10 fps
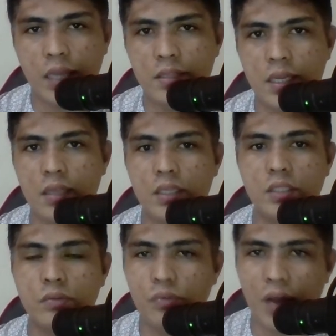edit
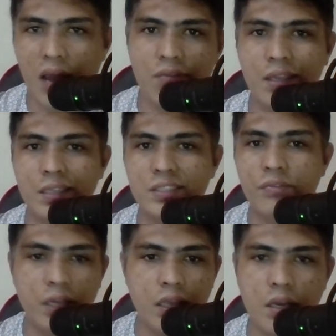you know
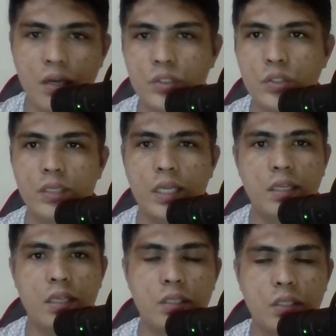graphics videos you can
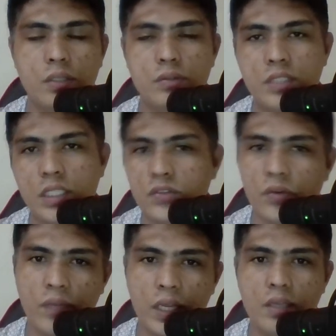edit you know
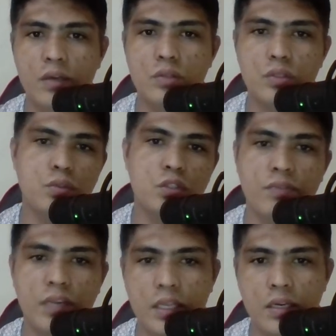tiktok videos
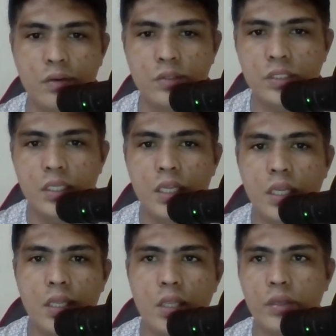youtube videos
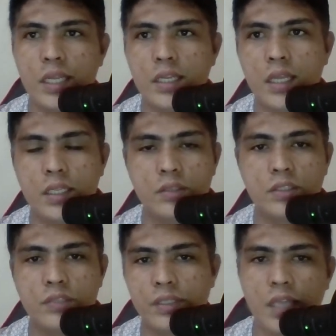you can edit you
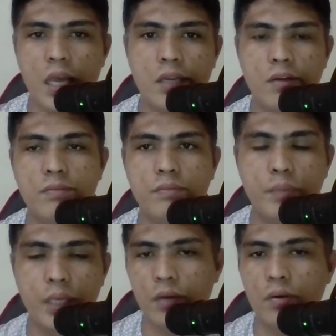know different kind of
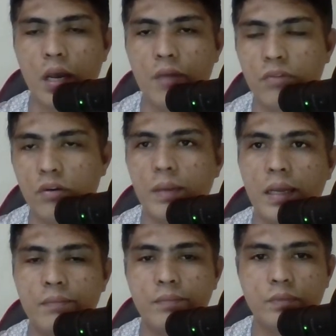video uh,
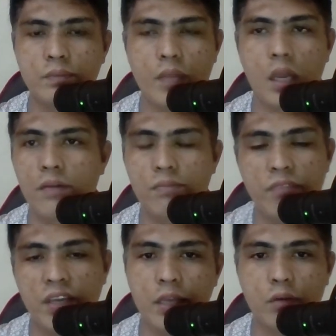format of
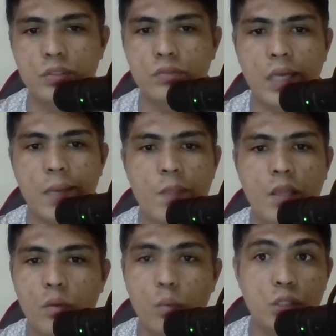videos right
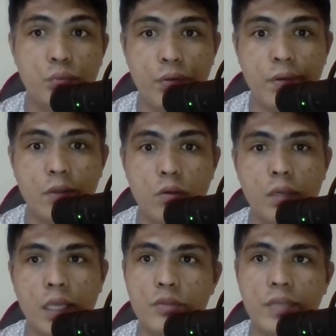which will be
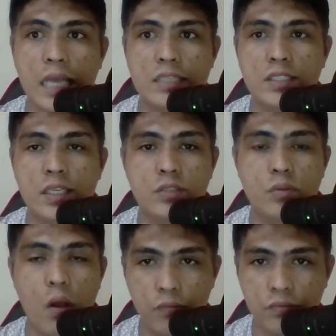cool, and you get access
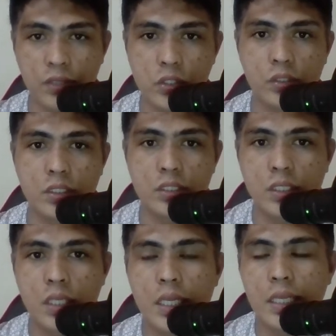to all
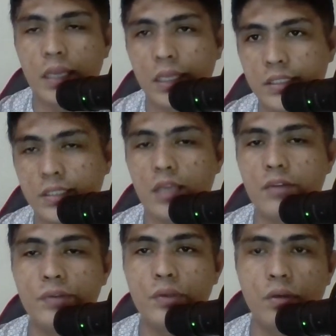features
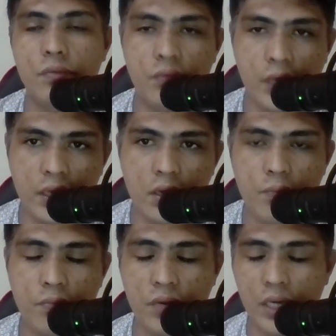inside of your very
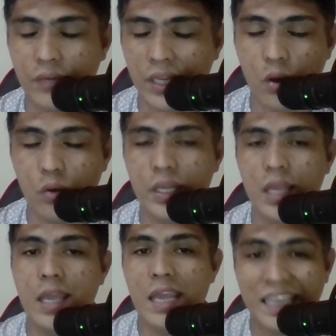very own
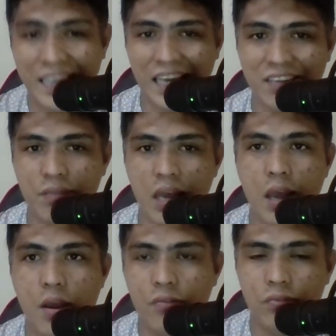
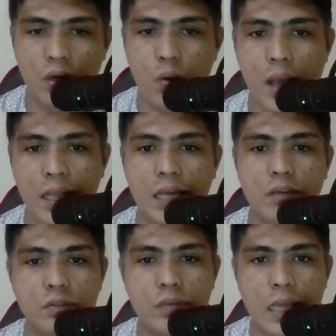canva pro
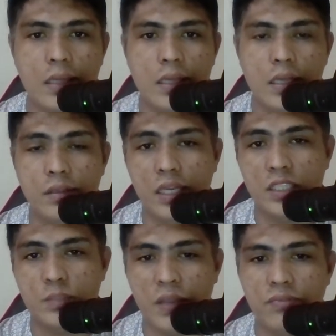account right that
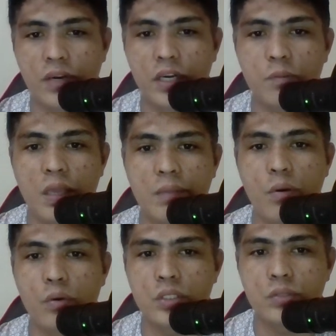is my part of my
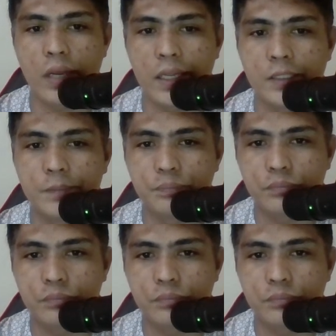bonus right here